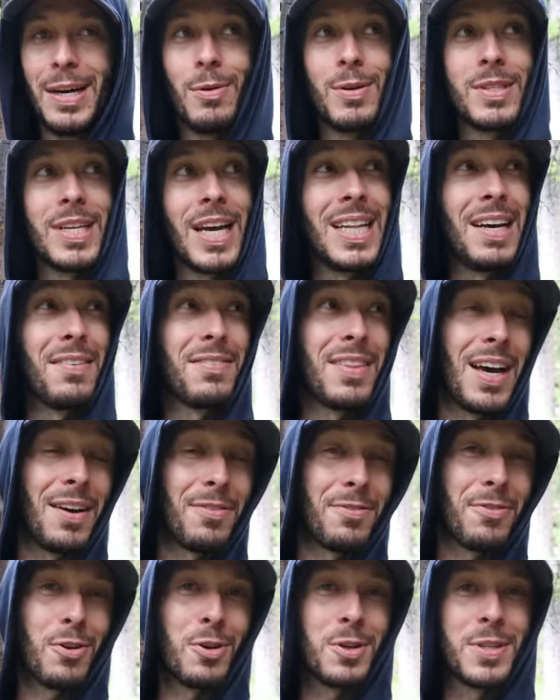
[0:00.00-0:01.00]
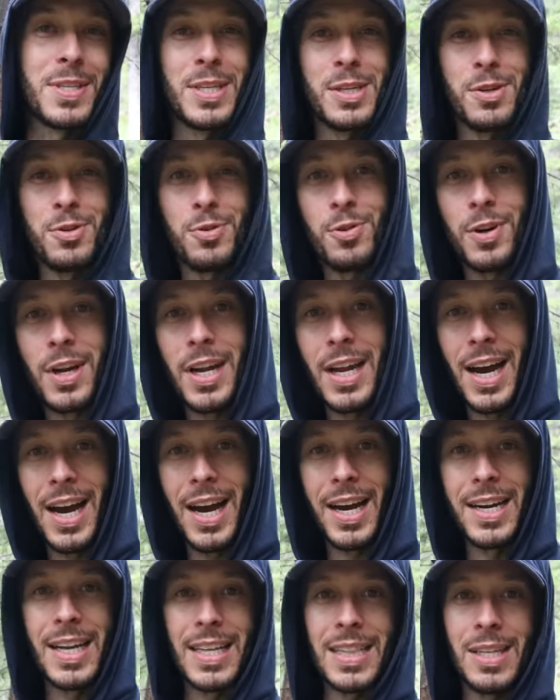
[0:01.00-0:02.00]
once I left that first tree
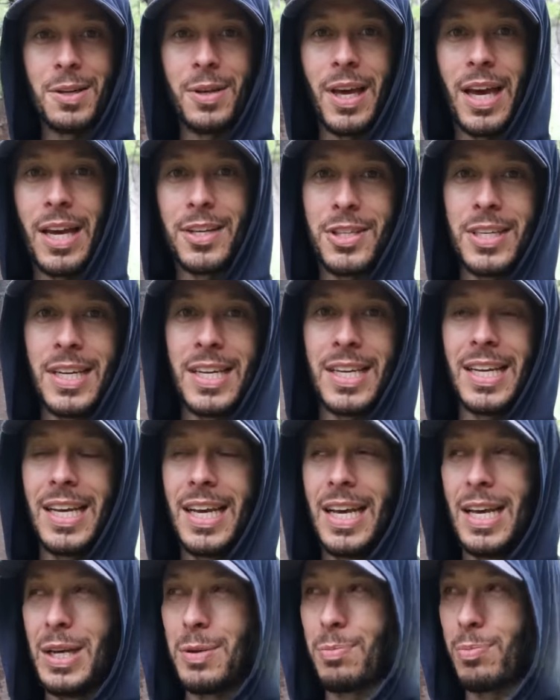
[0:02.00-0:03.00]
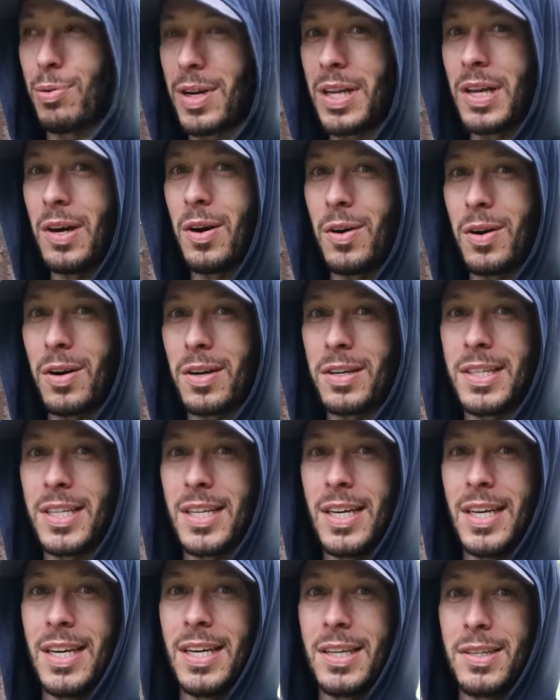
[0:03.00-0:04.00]
hiding location and pretty hard
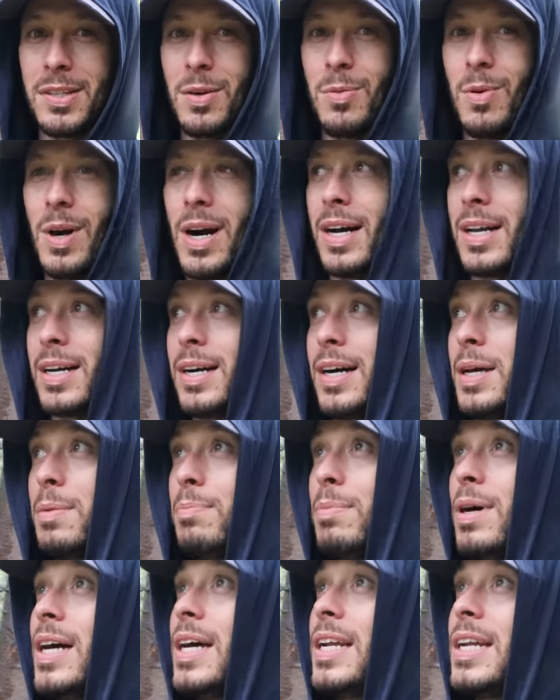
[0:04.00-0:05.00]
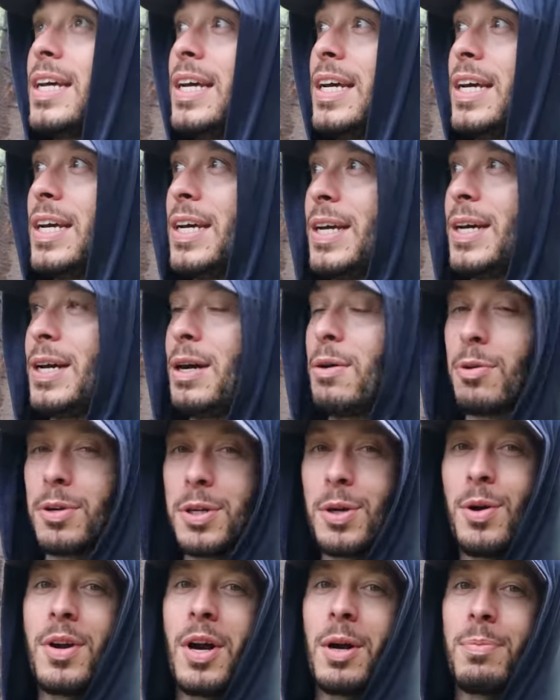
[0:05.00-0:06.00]
to, to walk on, but we're
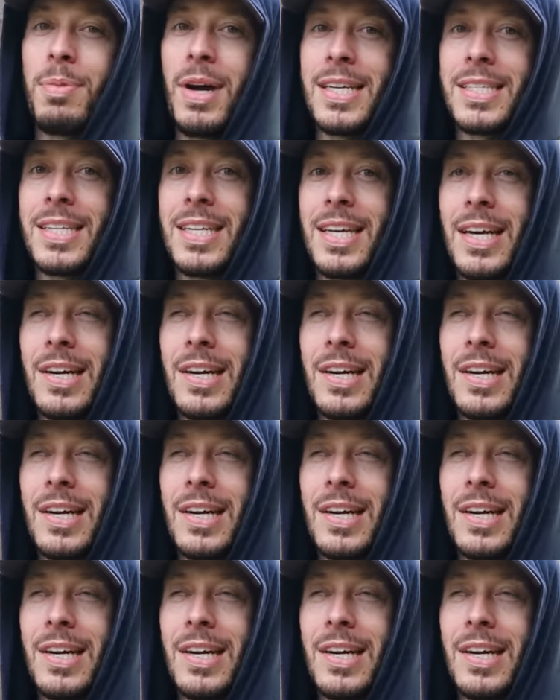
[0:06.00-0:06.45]
doing our best